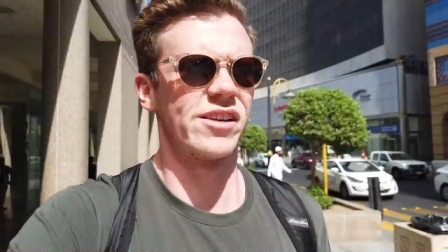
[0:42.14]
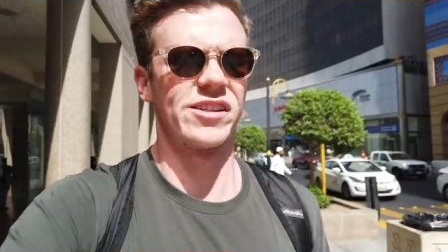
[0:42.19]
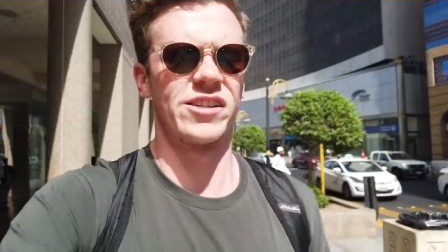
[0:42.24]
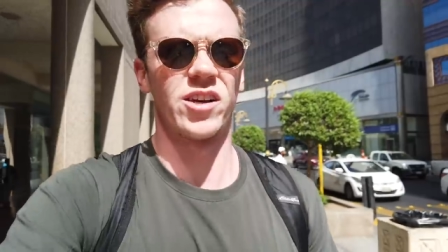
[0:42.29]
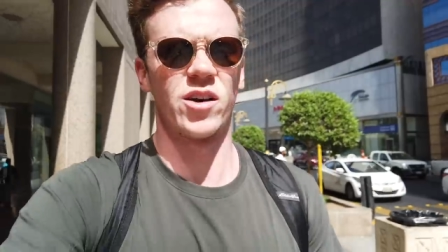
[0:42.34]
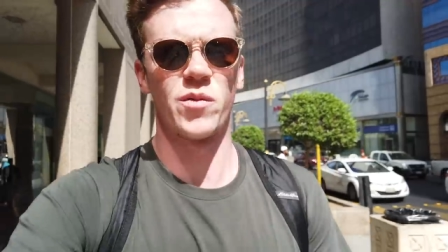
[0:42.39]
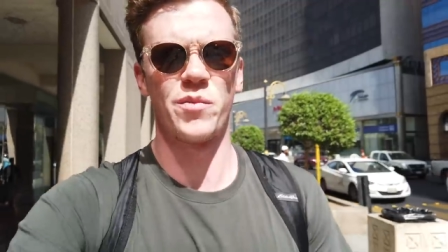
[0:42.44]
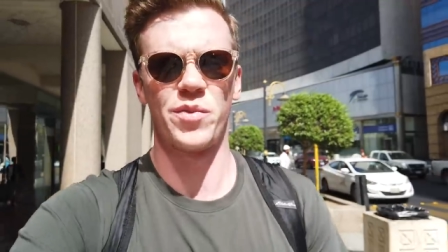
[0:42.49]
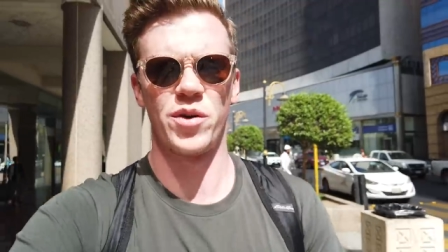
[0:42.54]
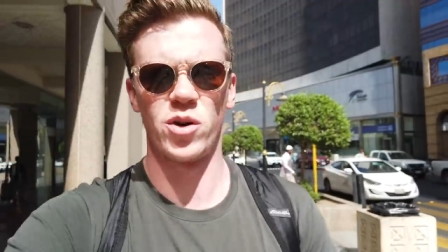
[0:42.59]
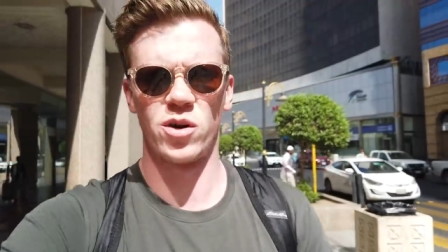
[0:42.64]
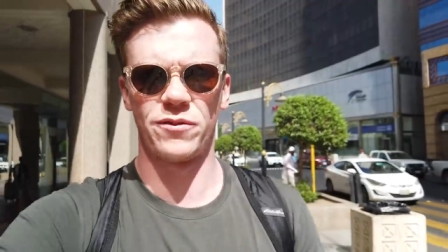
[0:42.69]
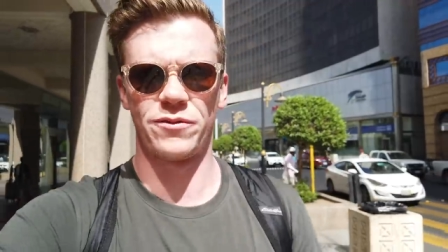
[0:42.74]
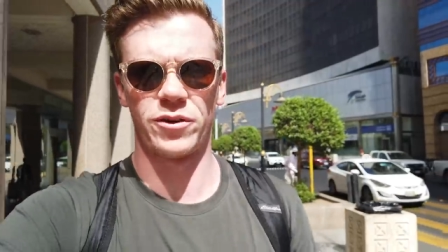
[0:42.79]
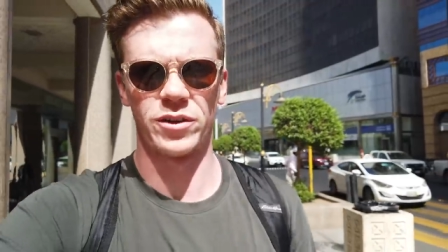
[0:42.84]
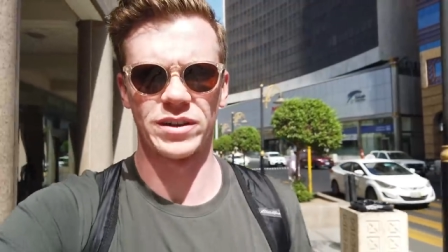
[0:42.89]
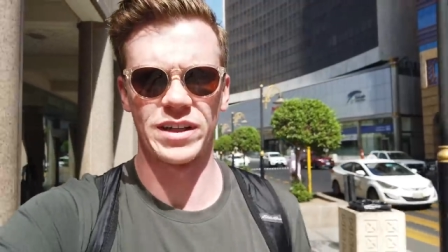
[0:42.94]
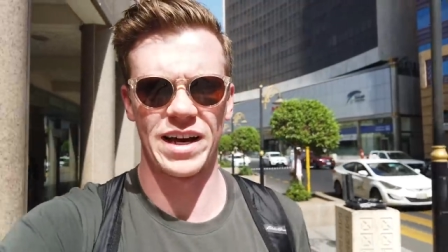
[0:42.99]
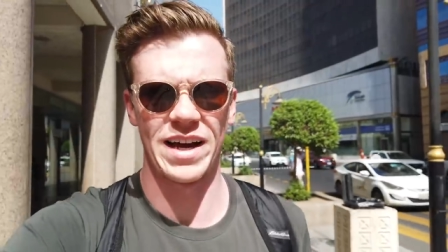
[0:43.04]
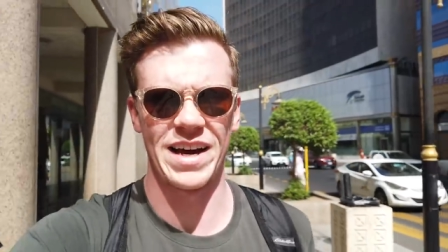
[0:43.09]
So
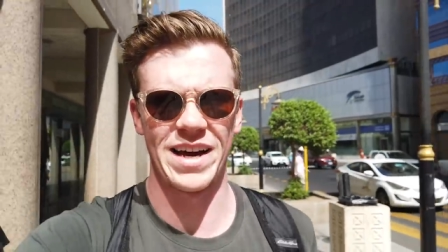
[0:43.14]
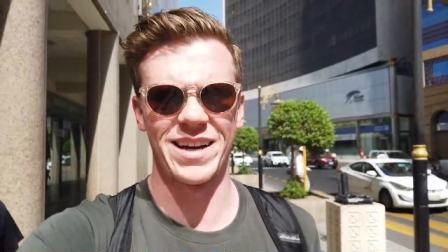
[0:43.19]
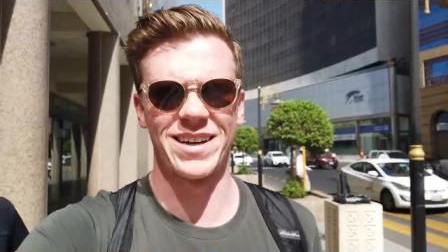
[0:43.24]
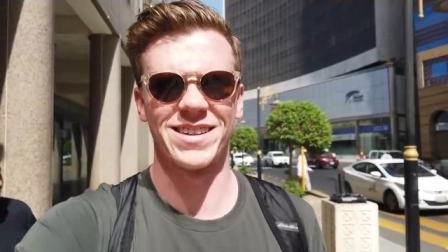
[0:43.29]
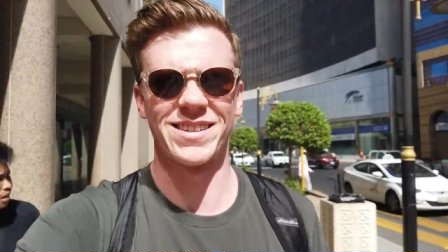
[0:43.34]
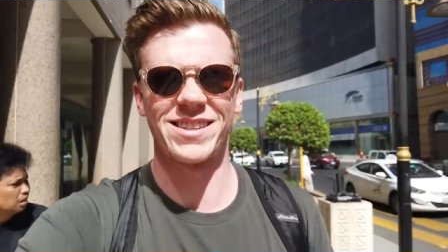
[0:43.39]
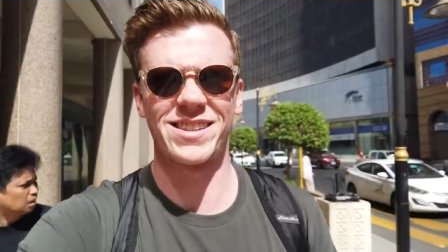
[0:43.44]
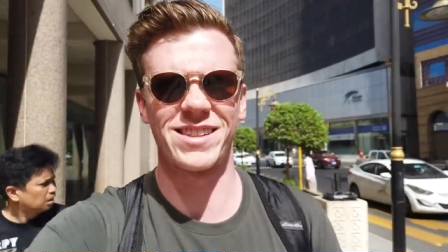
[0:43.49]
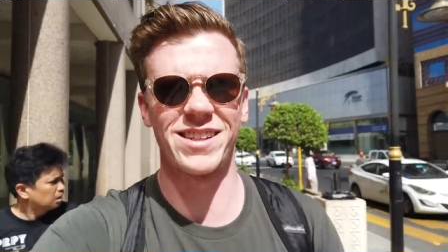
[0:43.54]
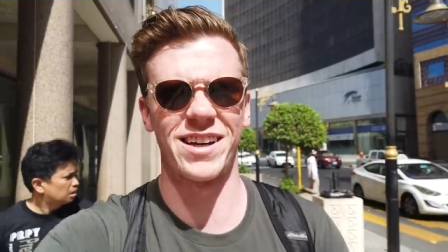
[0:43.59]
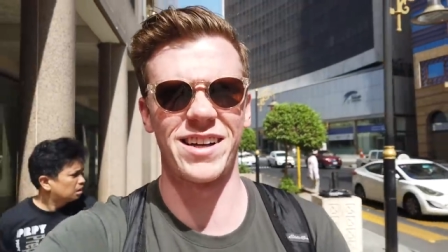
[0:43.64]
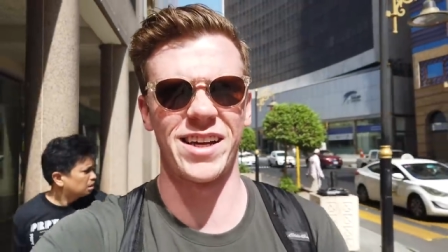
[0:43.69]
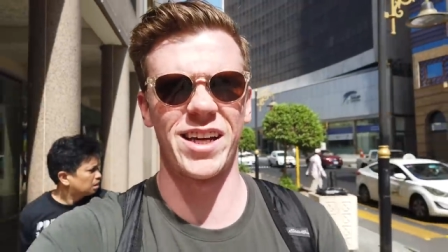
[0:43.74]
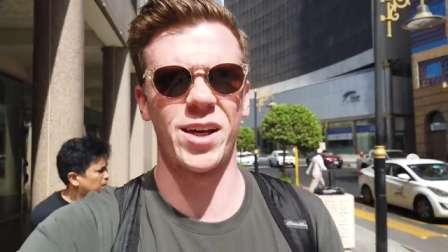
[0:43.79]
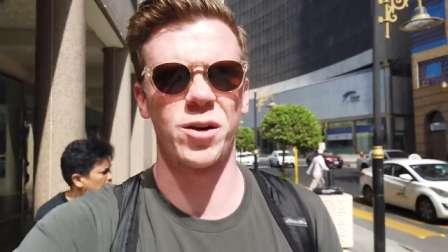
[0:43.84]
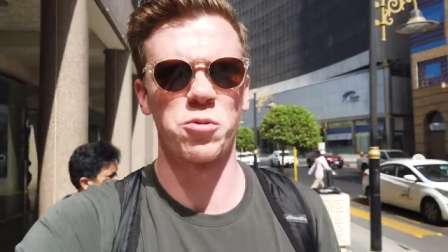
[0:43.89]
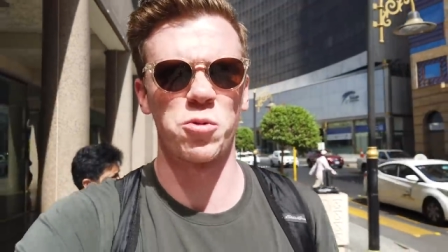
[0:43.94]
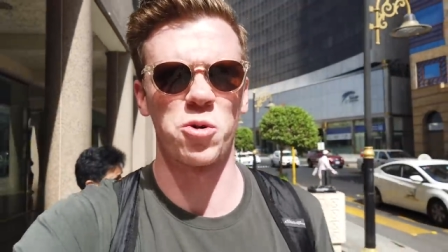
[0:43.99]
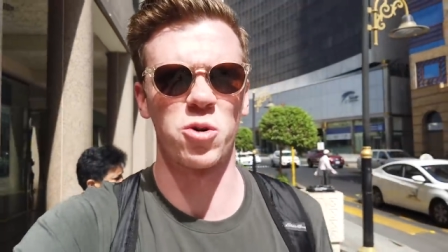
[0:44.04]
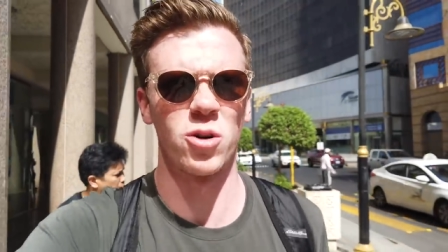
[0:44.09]
beautiful day,
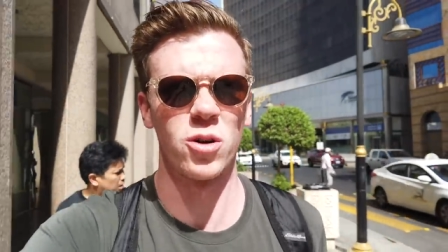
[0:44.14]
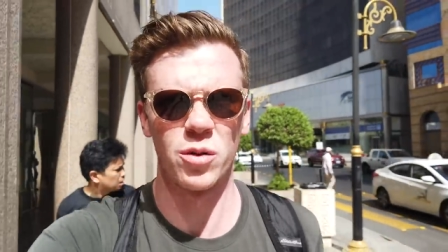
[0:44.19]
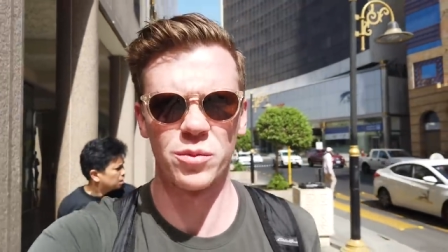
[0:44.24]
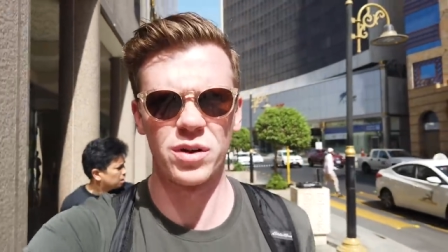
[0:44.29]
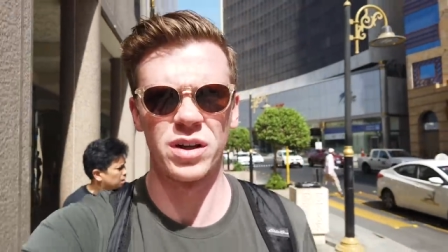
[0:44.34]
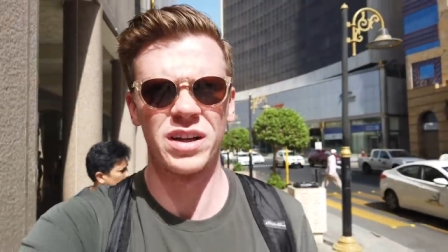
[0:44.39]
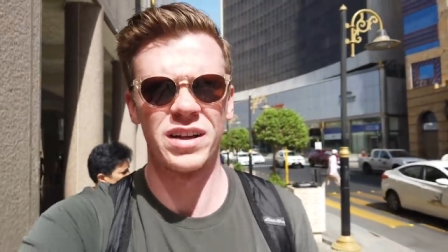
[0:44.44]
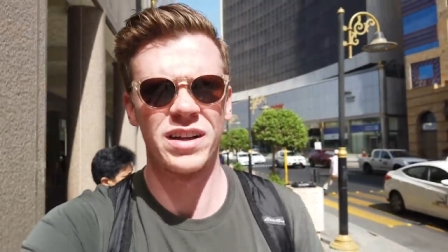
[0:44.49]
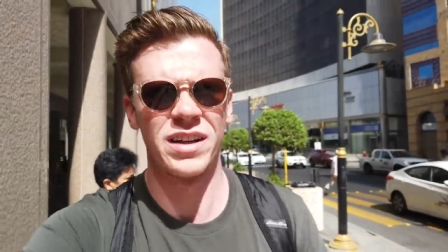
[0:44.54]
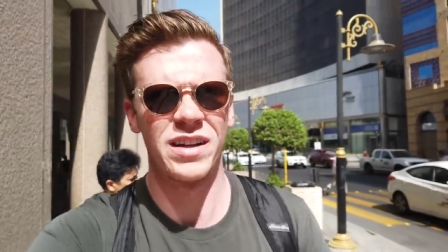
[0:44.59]
sunny, warm.